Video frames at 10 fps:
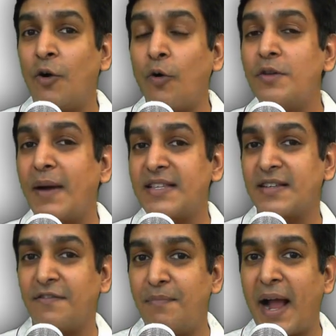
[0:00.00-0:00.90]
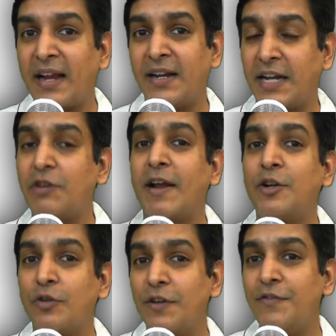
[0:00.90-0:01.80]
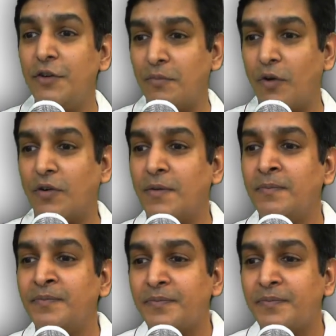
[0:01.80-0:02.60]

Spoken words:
hold myself back and I tried to give you more.